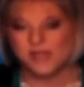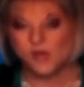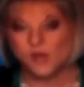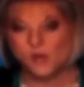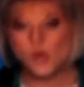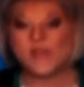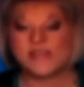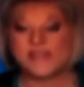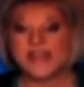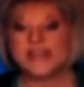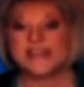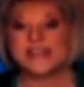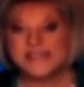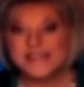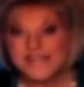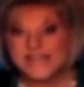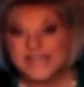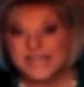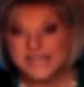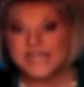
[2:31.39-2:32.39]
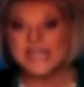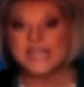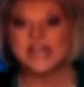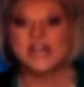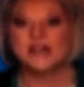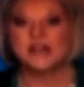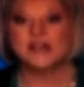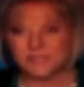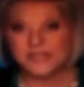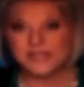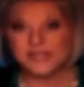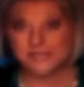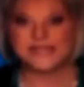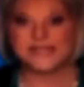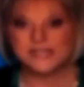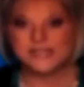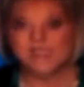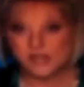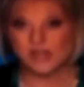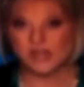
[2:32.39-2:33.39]
with the bloody
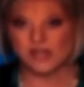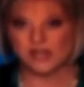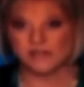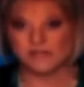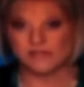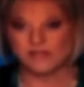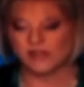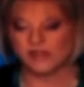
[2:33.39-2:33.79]
glove,